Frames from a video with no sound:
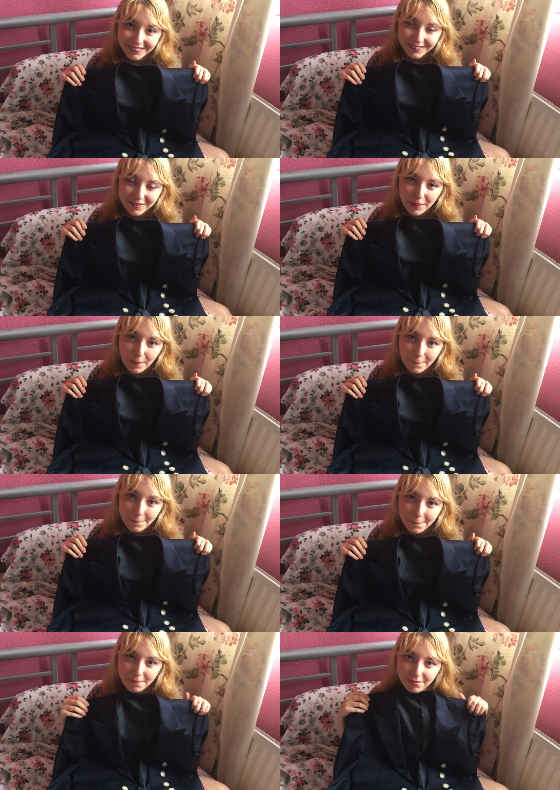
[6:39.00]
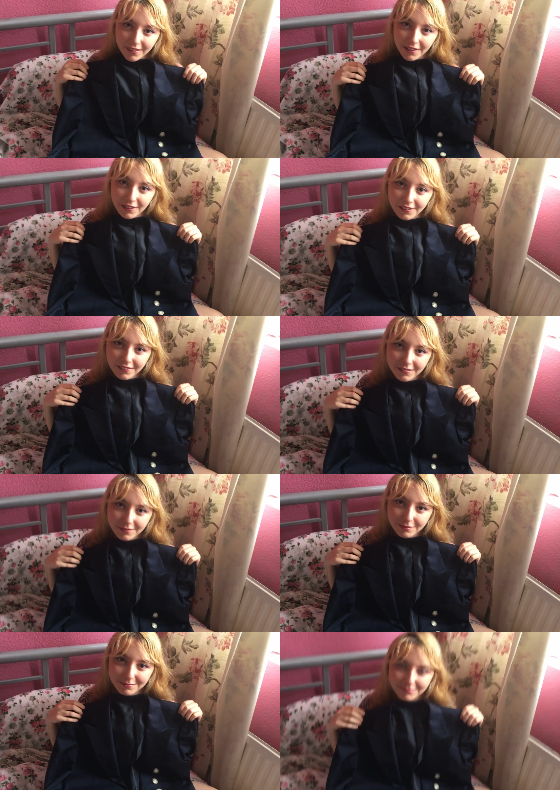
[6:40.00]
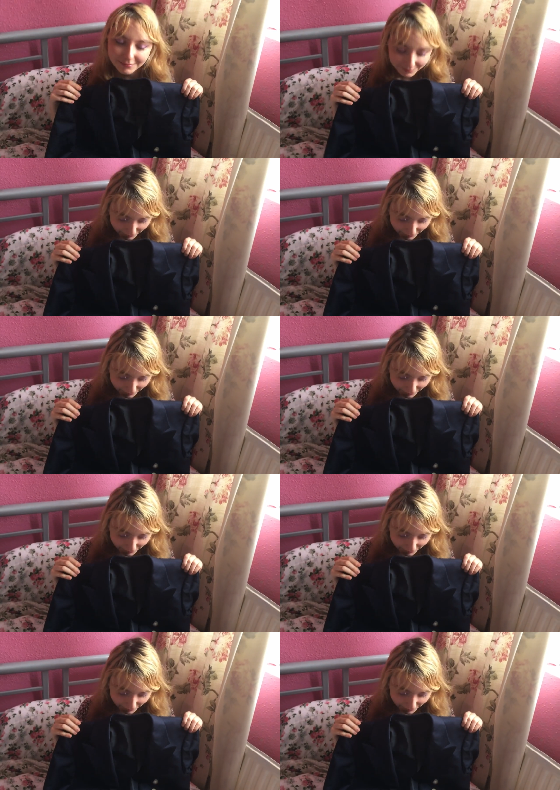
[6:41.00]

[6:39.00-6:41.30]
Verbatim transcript: think it does the job really well. So, Kat,